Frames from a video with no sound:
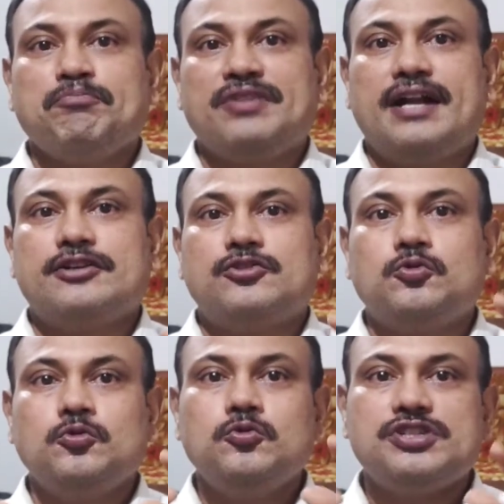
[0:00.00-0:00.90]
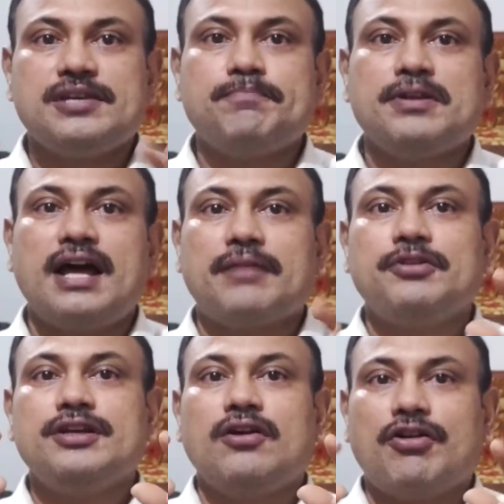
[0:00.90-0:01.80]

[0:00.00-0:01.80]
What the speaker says: that two simple harmonic